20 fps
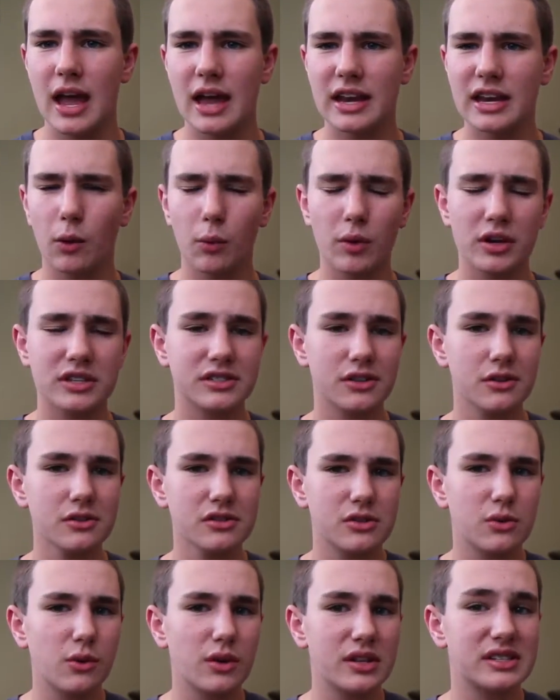Now where it
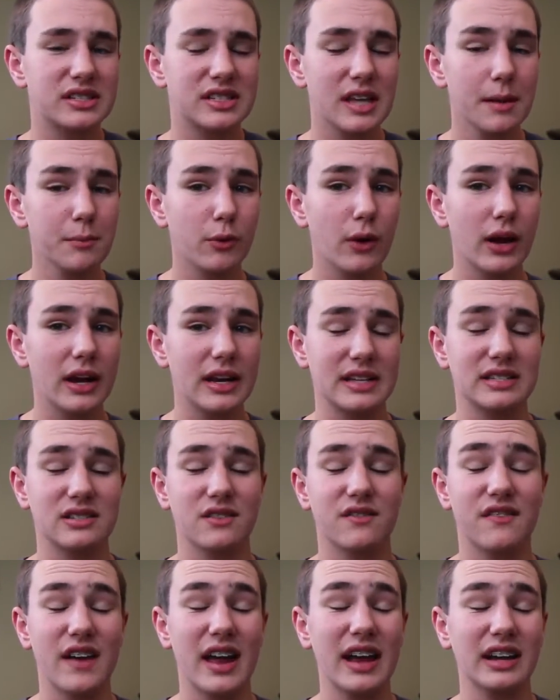starts to go ahead and separate is the
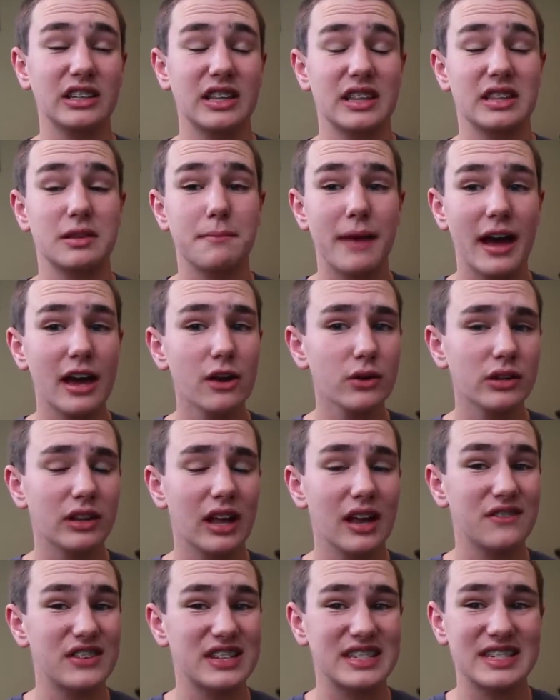fact that the battery
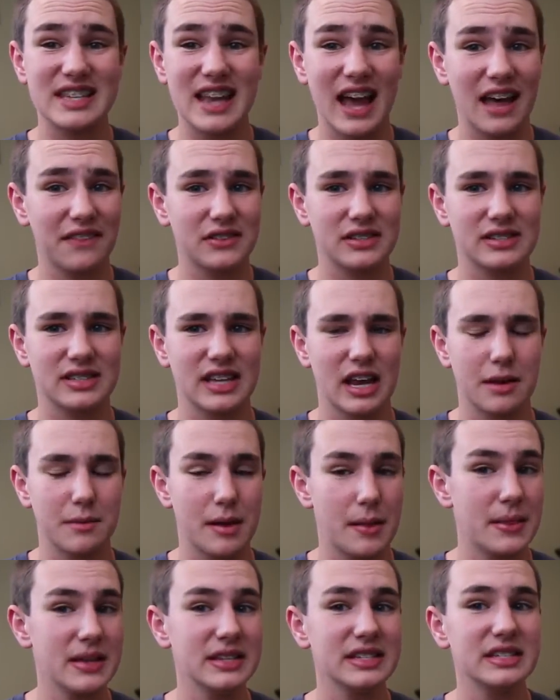life is not the same,
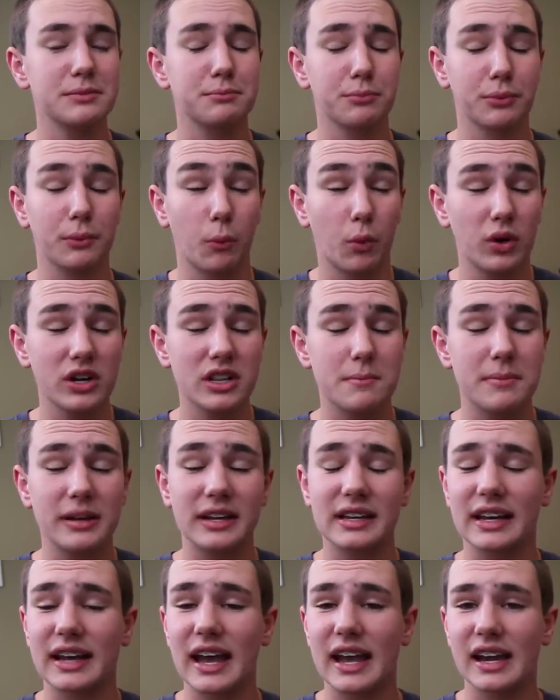and this is one of the big
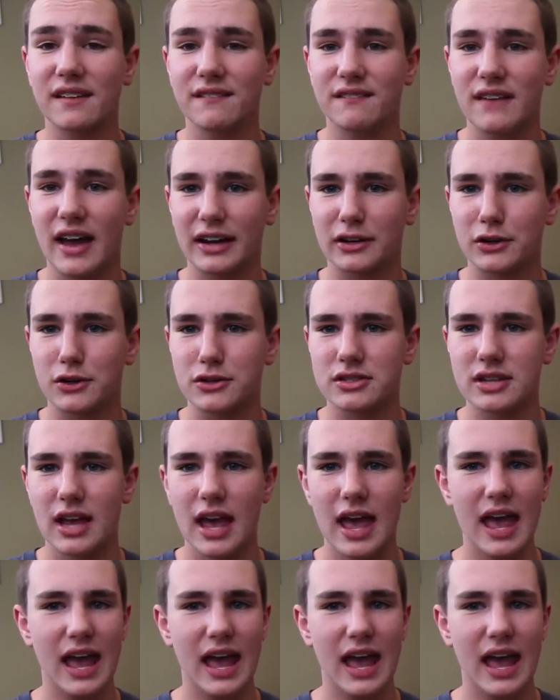negating factors.